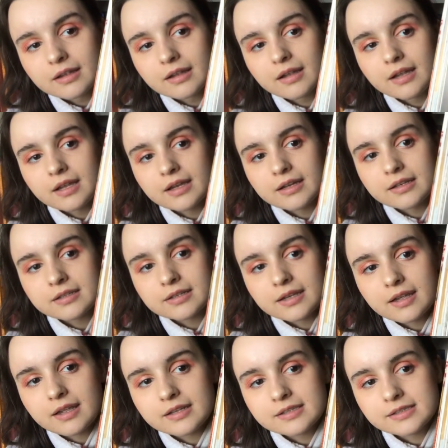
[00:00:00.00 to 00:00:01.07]
And
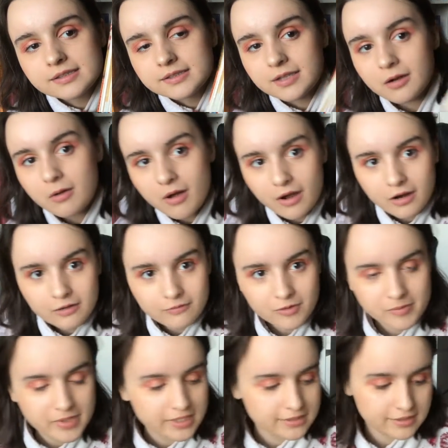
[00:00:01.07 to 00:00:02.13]
it's so hard for
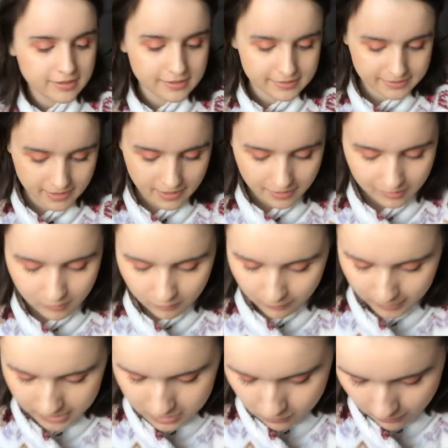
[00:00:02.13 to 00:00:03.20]
me to decide
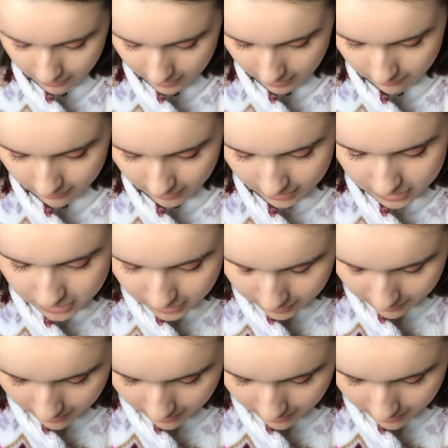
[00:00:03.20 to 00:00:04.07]
which one I want to do